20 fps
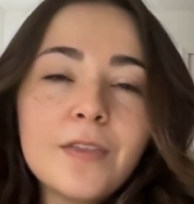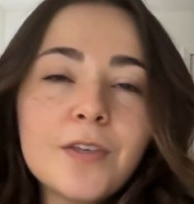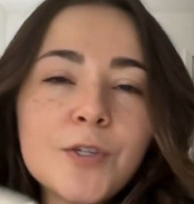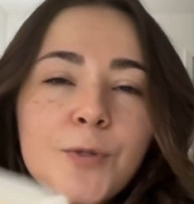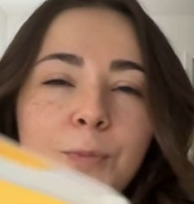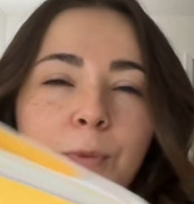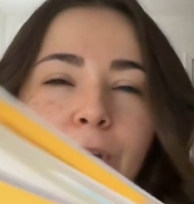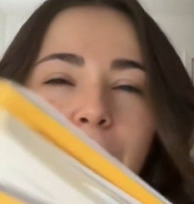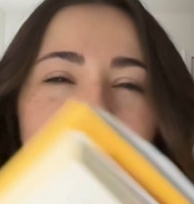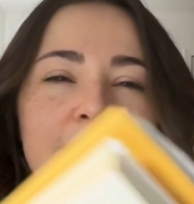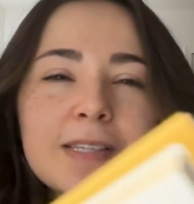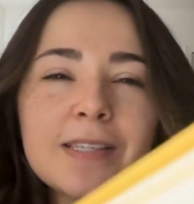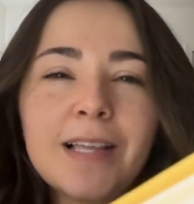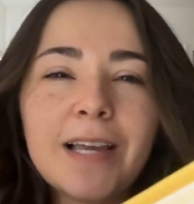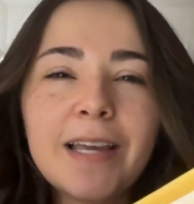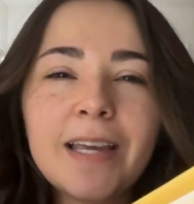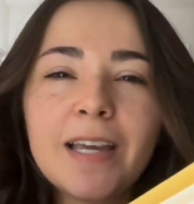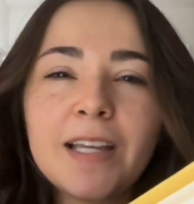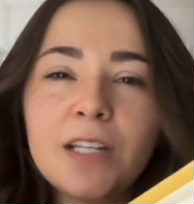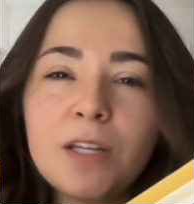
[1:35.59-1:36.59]
This book is
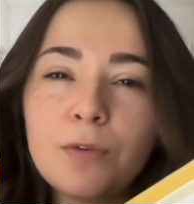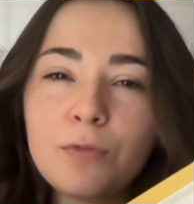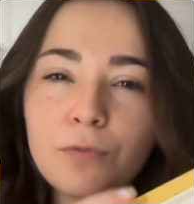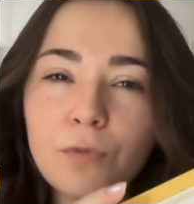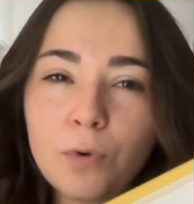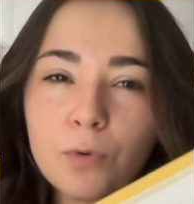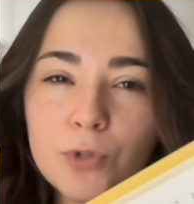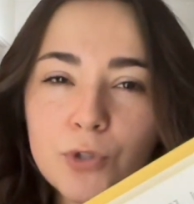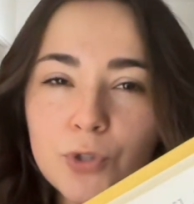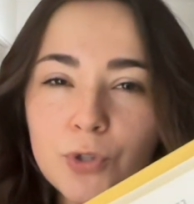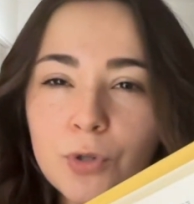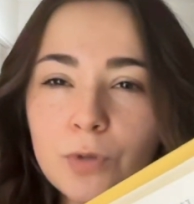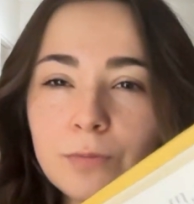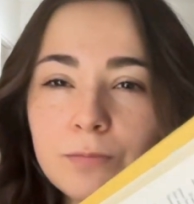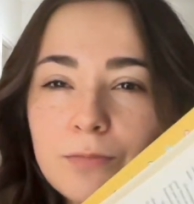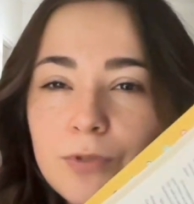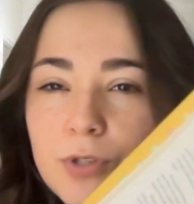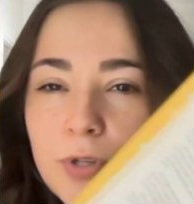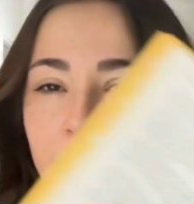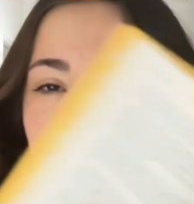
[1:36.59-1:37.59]
like a
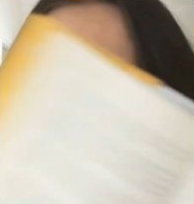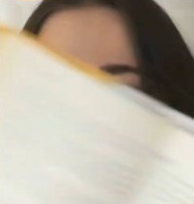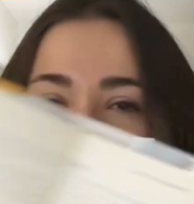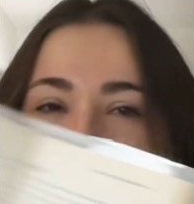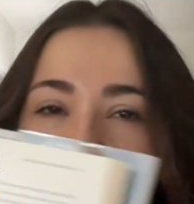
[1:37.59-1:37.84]
devotional, so it's